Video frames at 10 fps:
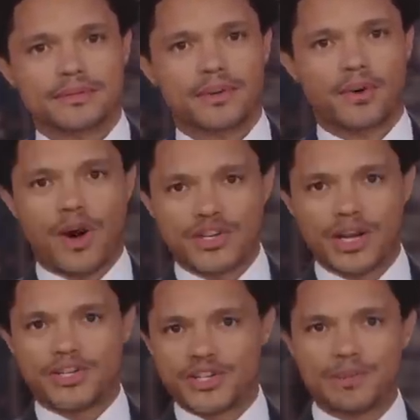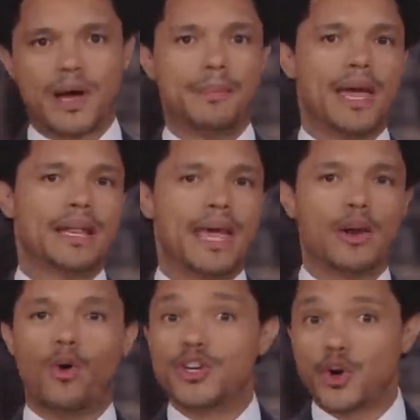Congratulations to Mayim and Ken,
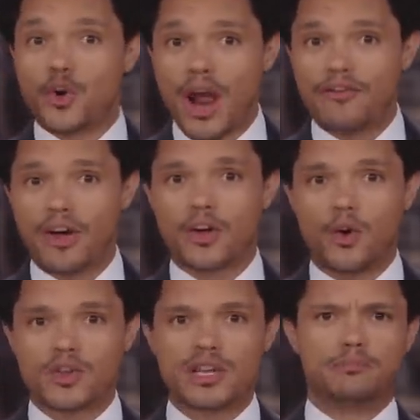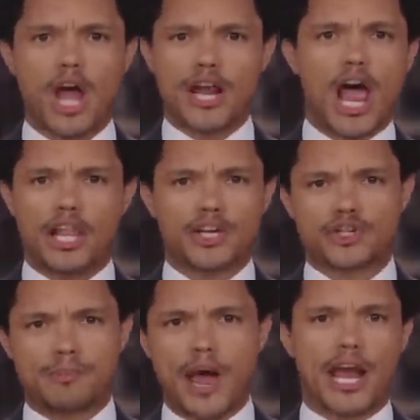or as your grandfather calls them, not Alex
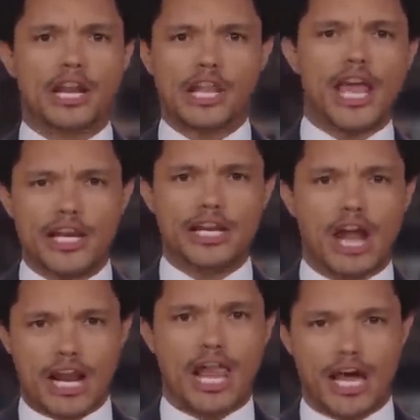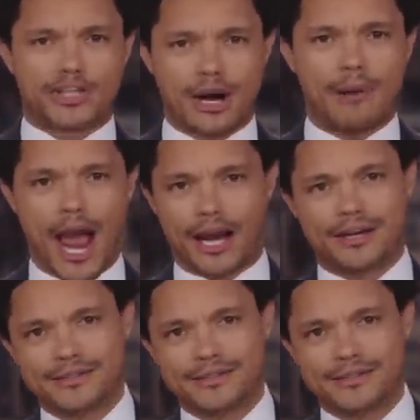Trebek and lady not Alex Trebek.